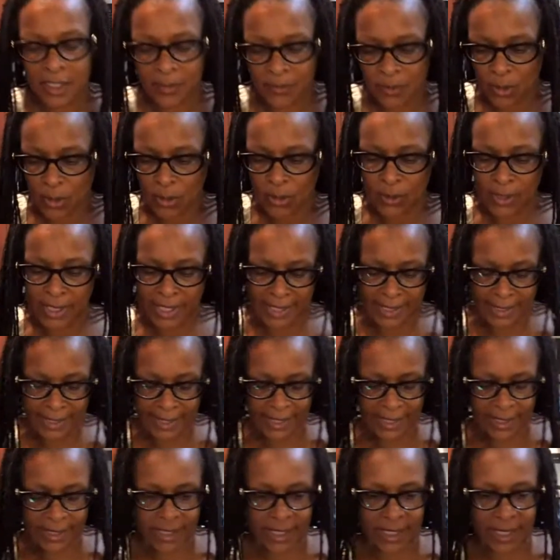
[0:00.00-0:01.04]
if you can go ahead,
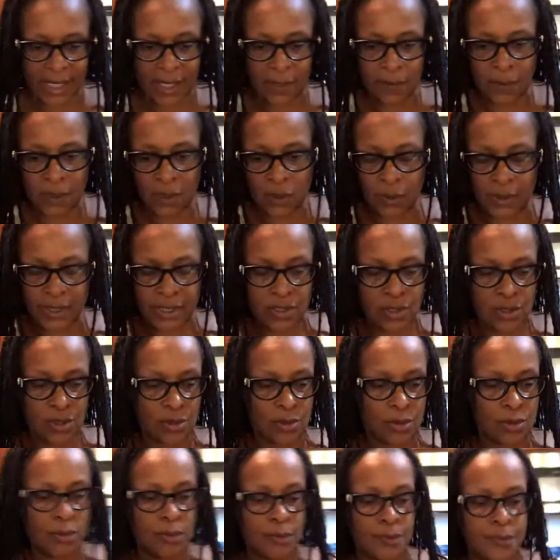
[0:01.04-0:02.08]
KJ, and we're going
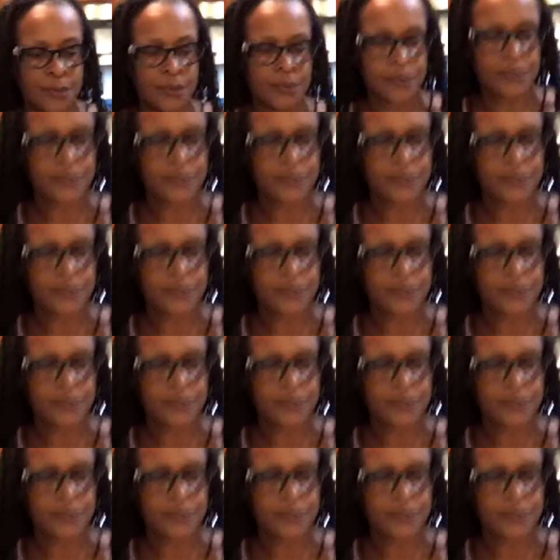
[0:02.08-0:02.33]
to